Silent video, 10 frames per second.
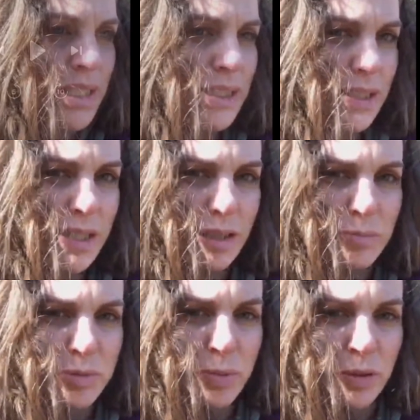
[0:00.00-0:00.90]
is
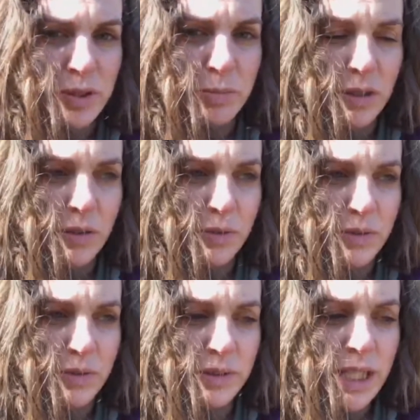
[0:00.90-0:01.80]
Kim's Post
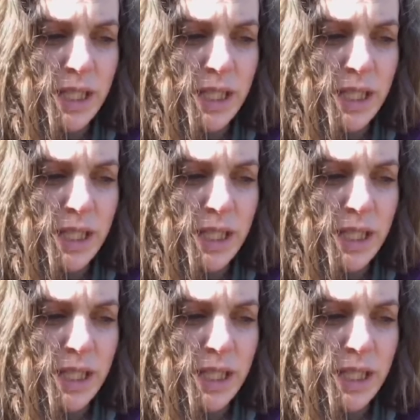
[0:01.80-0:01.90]
Malone?